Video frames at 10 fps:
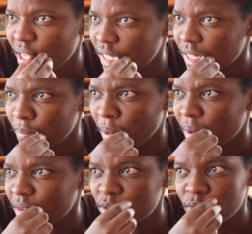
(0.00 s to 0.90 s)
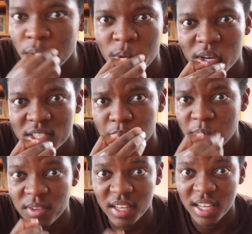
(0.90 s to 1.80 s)
Like maybe I have to go watch the
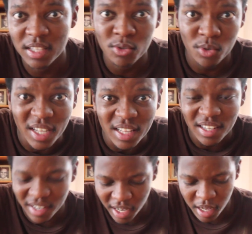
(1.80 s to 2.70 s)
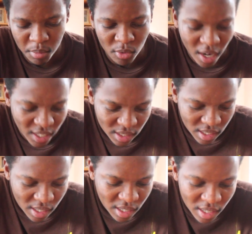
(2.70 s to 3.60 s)
movie again to get her name
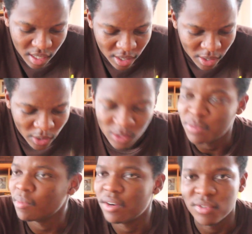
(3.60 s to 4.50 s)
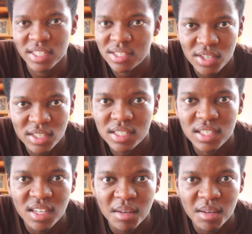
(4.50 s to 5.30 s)
right or do my research.